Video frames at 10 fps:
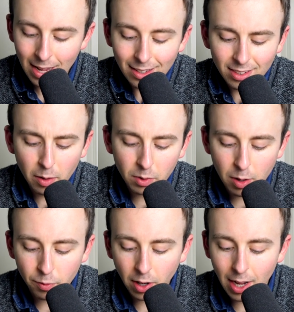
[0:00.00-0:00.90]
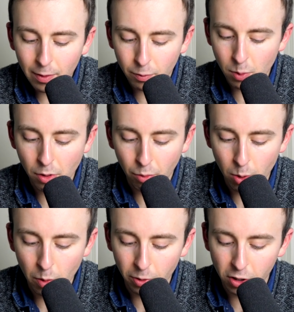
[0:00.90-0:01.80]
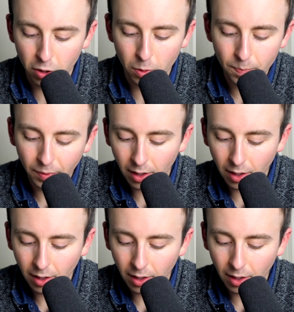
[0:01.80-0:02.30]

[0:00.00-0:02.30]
75 root 3 over 2,